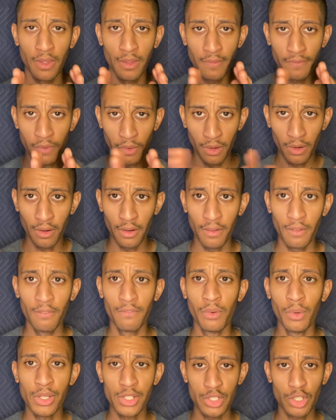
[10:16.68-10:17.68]
for
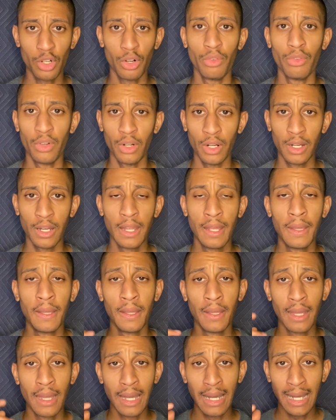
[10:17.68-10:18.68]
voiceover
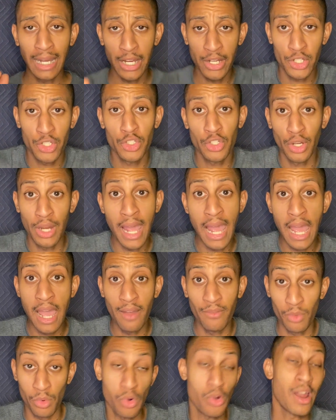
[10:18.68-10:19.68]
I should
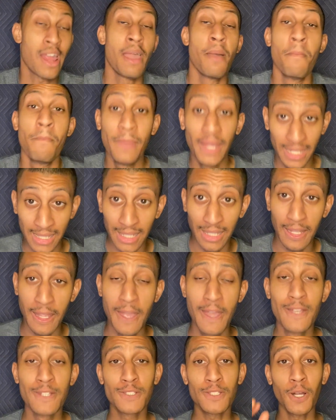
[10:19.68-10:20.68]
have or am making.
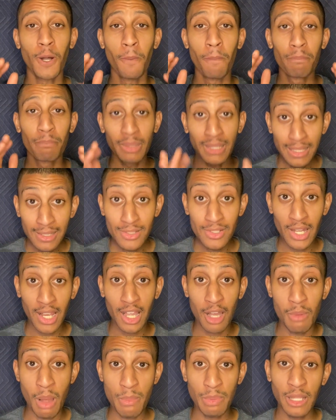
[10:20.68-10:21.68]
So please check
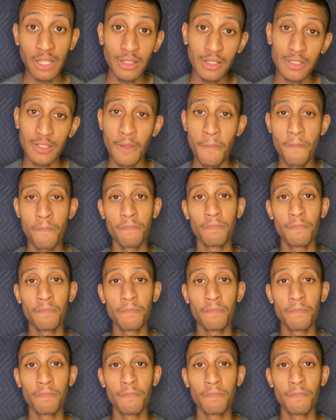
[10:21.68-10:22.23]
out my playlist.